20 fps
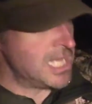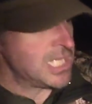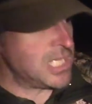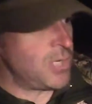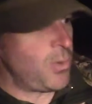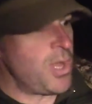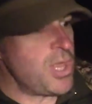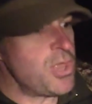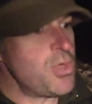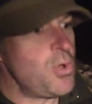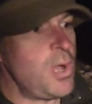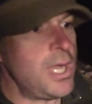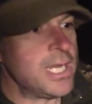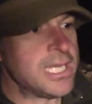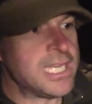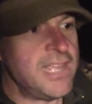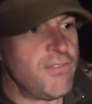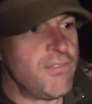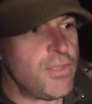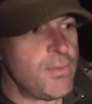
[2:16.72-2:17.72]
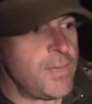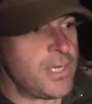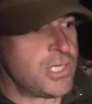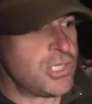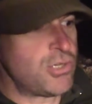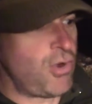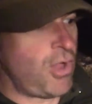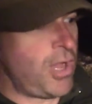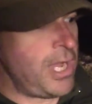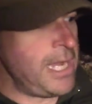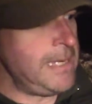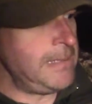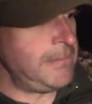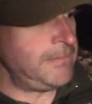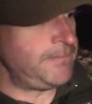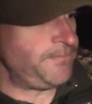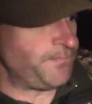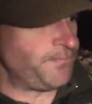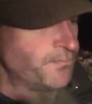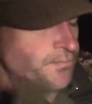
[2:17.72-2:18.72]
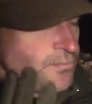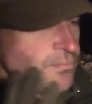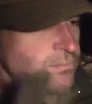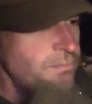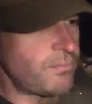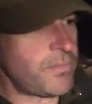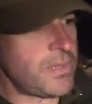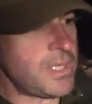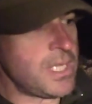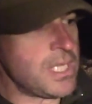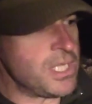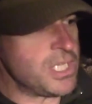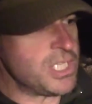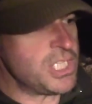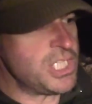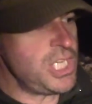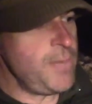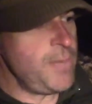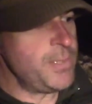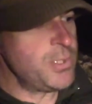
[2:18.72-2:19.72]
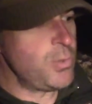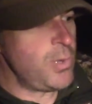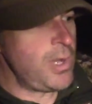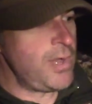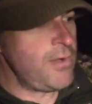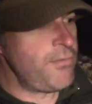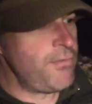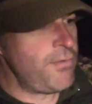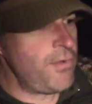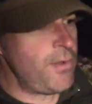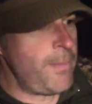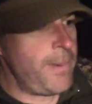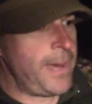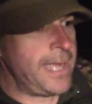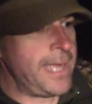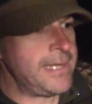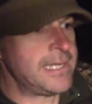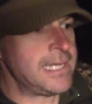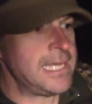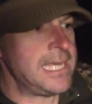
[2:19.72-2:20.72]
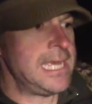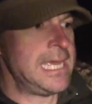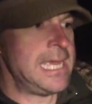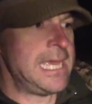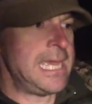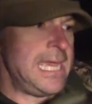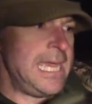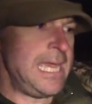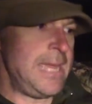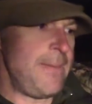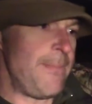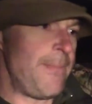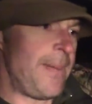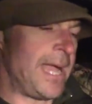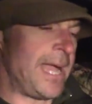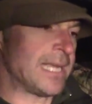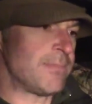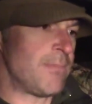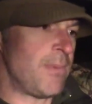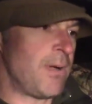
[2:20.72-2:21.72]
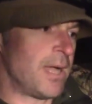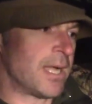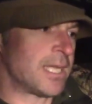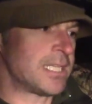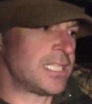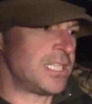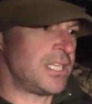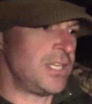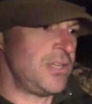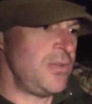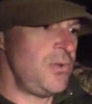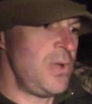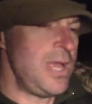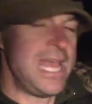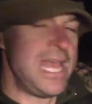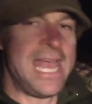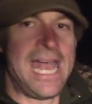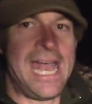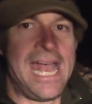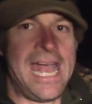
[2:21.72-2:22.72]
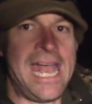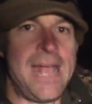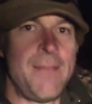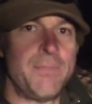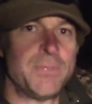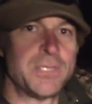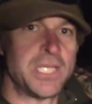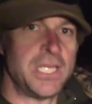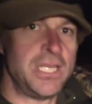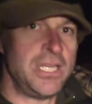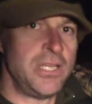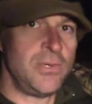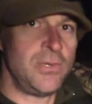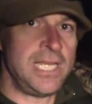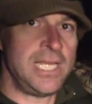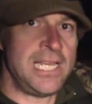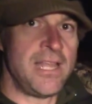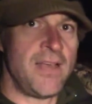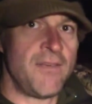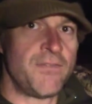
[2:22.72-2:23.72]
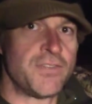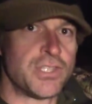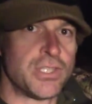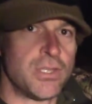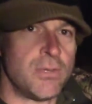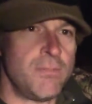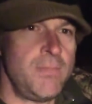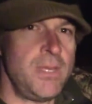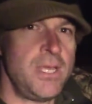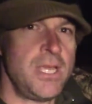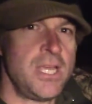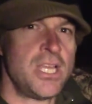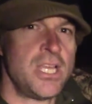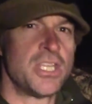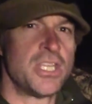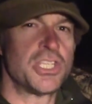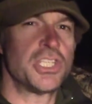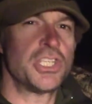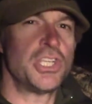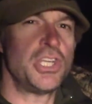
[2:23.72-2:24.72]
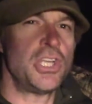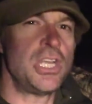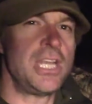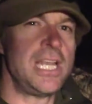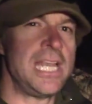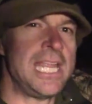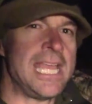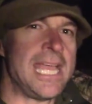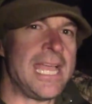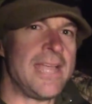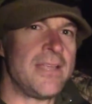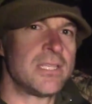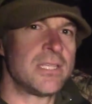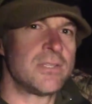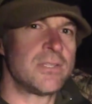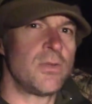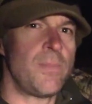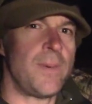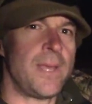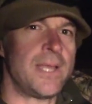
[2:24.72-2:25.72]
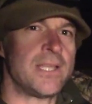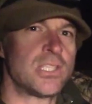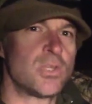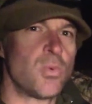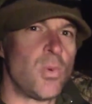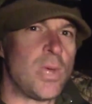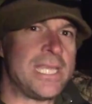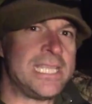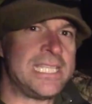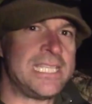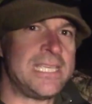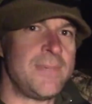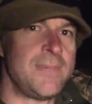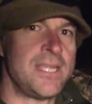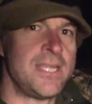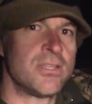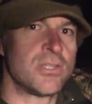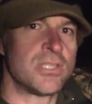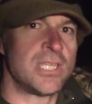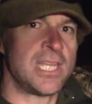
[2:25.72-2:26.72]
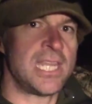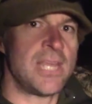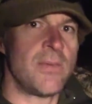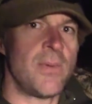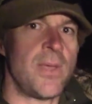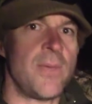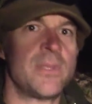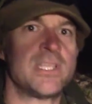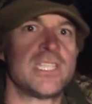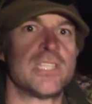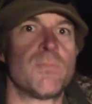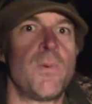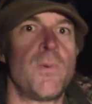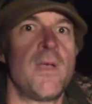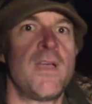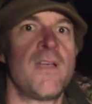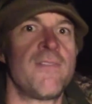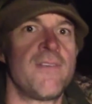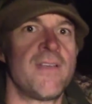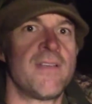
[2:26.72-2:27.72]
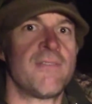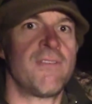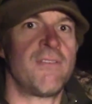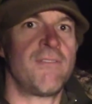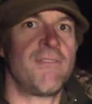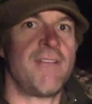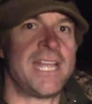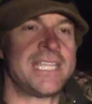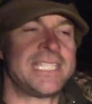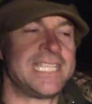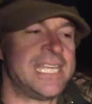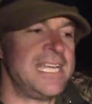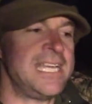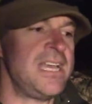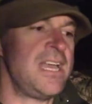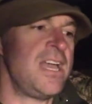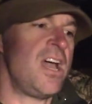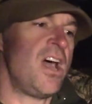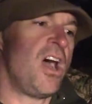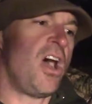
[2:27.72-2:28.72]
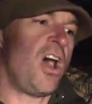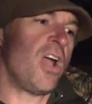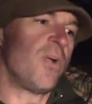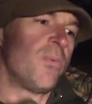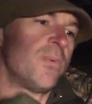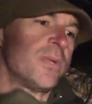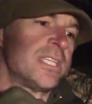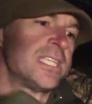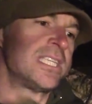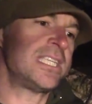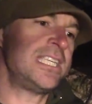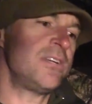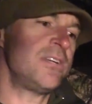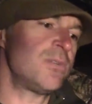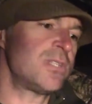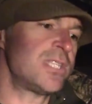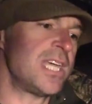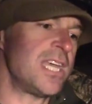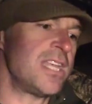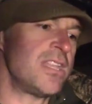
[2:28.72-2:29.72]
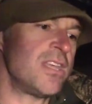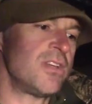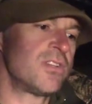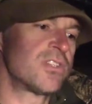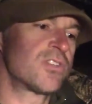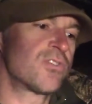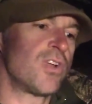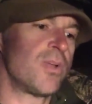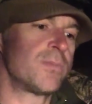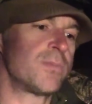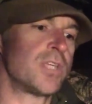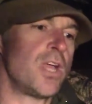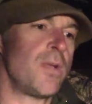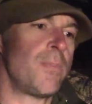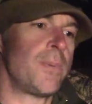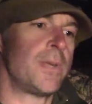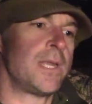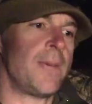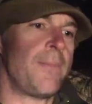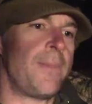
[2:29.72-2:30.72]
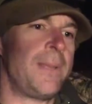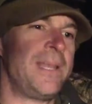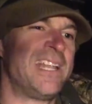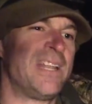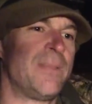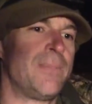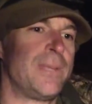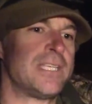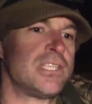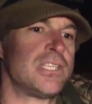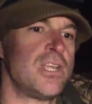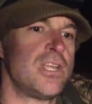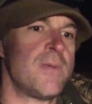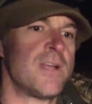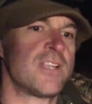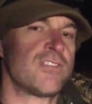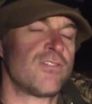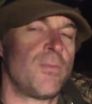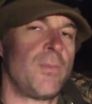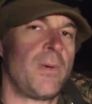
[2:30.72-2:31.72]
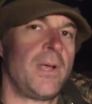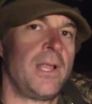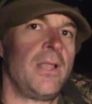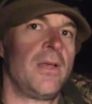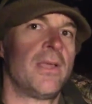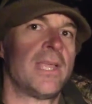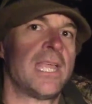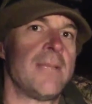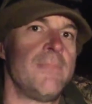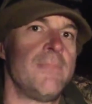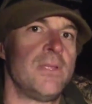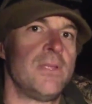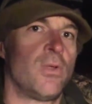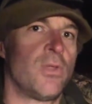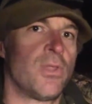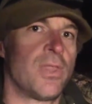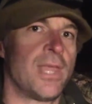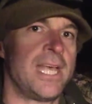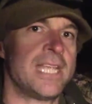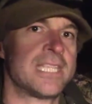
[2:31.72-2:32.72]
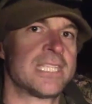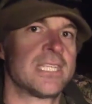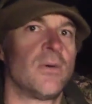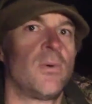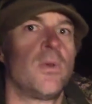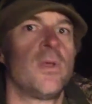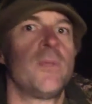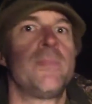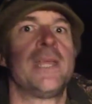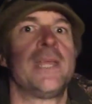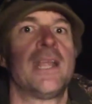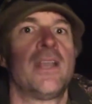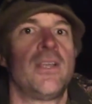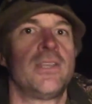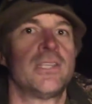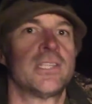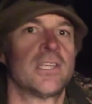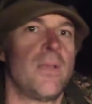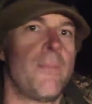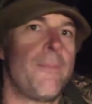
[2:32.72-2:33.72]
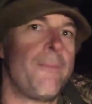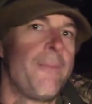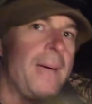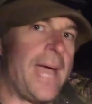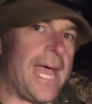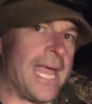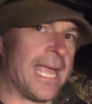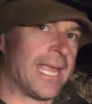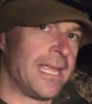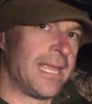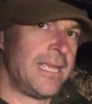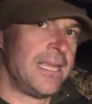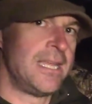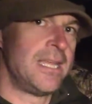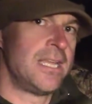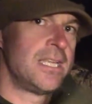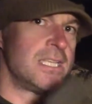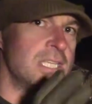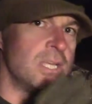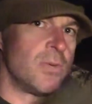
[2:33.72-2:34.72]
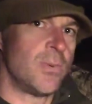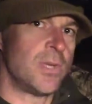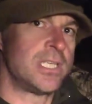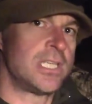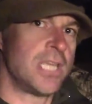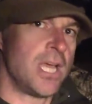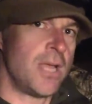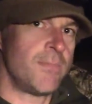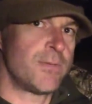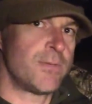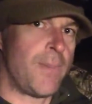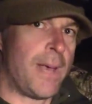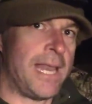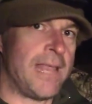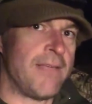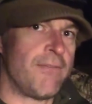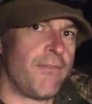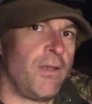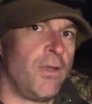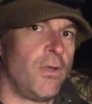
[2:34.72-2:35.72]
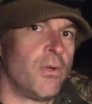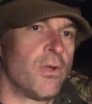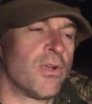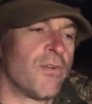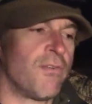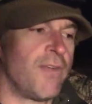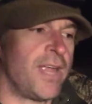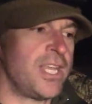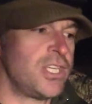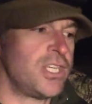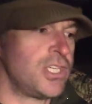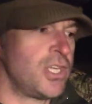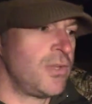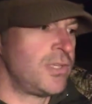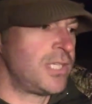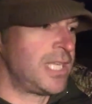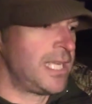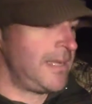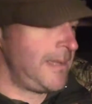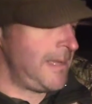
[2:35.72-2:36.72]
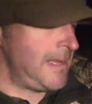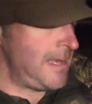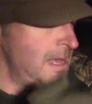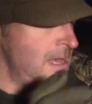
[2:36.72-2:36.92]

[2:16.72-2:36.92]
So I thought I'd give them a try. The sub 12 foot-pound Impact Mark II absolutely loves them. Certainly out to about 20 metres anyway, which is perfect for ratting. I would still say those groups open up a little bit too much for my liking beyond that, so I'd be inclined to go back to a domed pellet for longer range shooting.